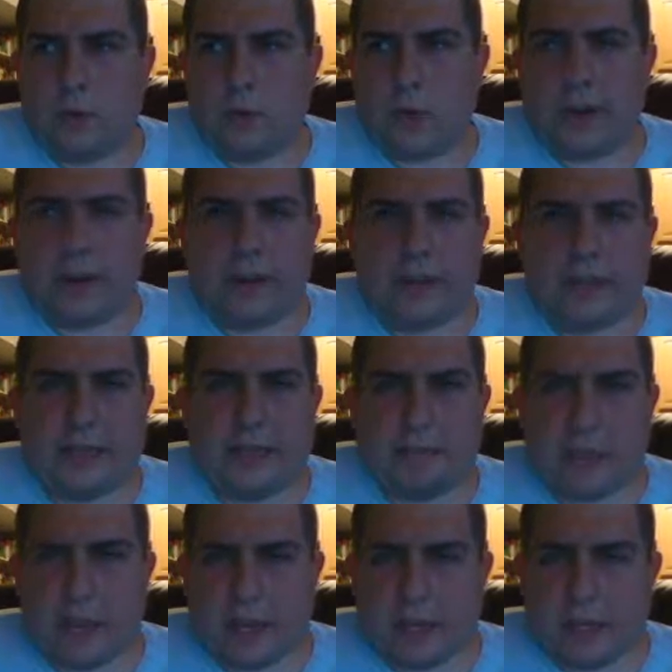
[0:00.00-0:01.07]
wearing the
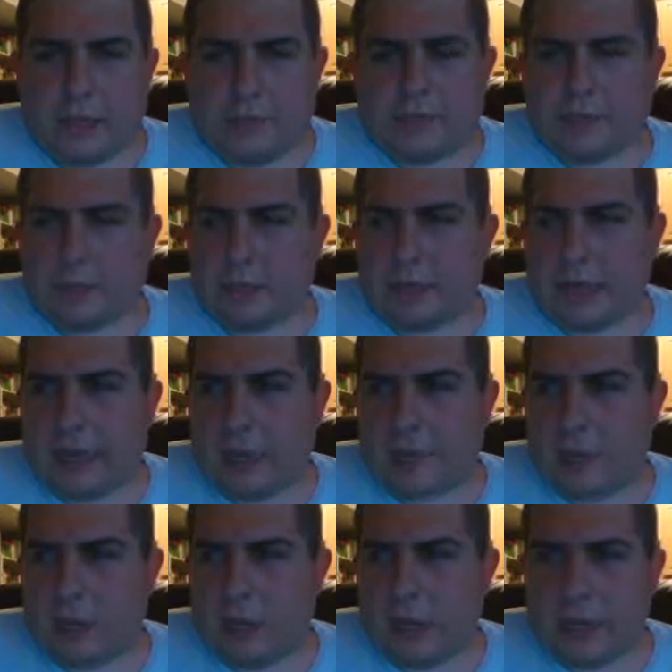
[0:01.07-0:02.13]
monolith from
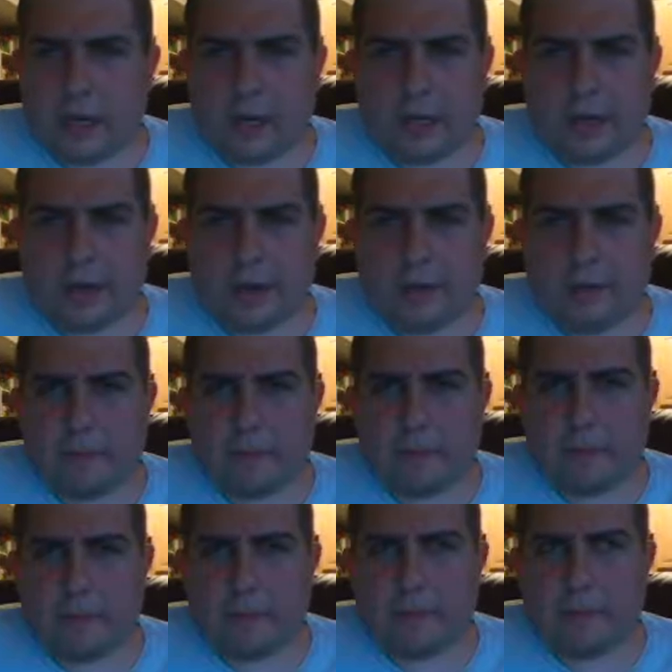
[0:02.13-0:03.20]
2001 on their
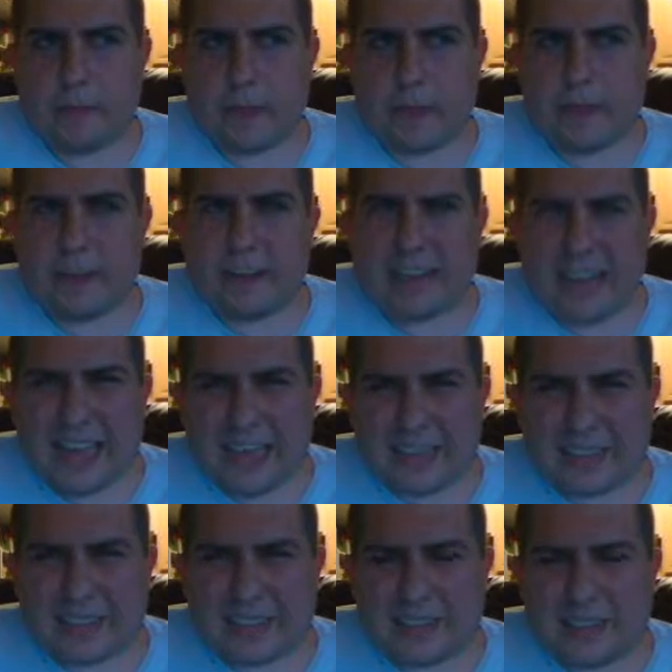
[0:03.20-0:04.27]
on their
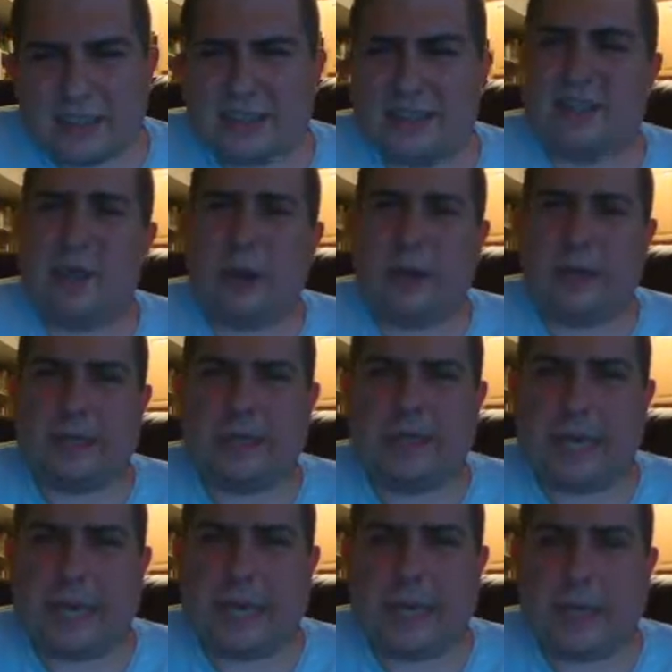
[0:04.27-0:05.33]
necks. It's hard to
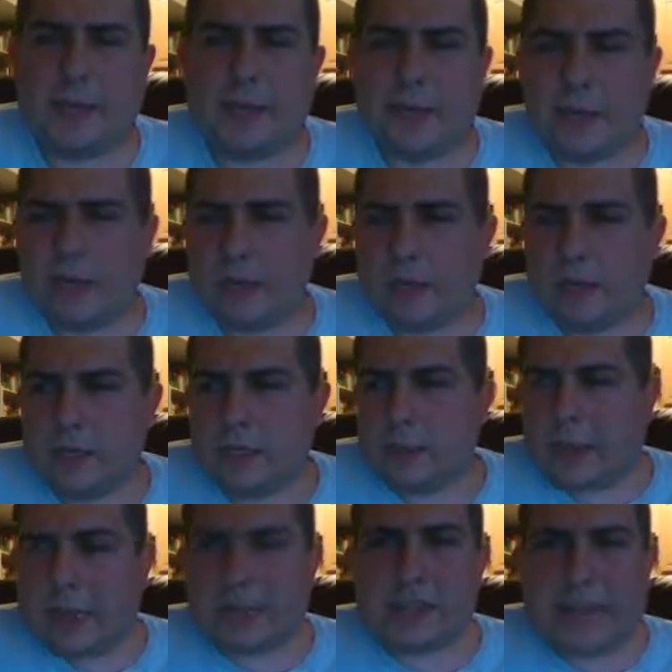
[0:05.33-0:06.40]
say. So
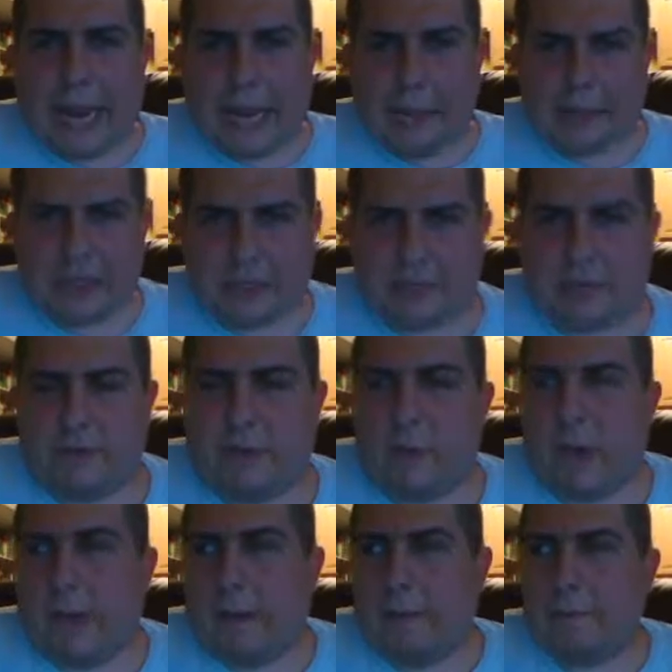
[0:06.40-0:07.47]
what actually happens in this movie?
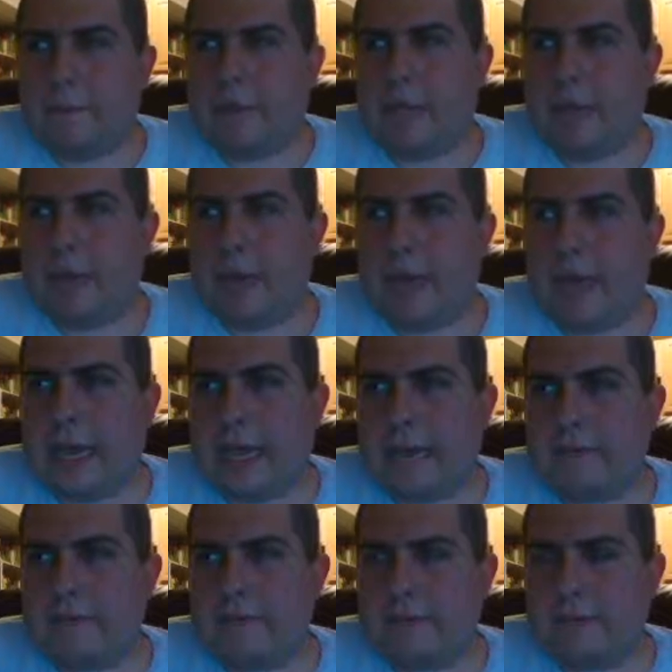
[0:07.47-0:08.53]
Well, you
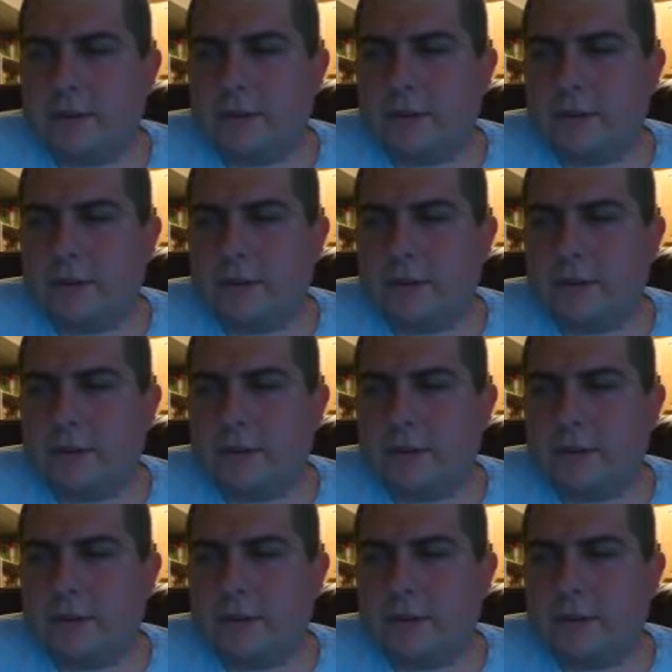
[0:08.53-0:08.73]
have